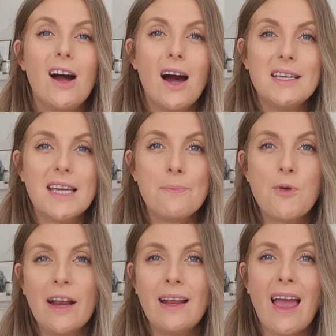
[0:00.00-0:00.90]
I take
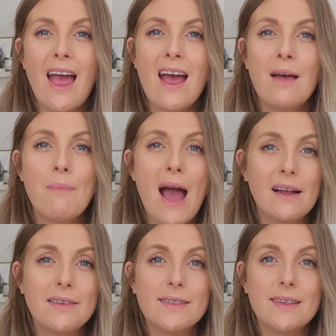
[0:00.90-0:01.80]
Pregnacare
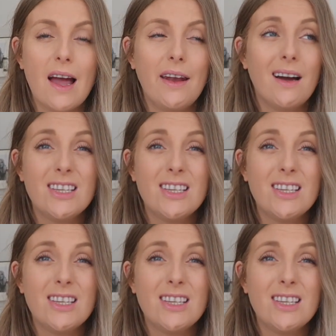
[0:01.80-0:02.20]
Max, and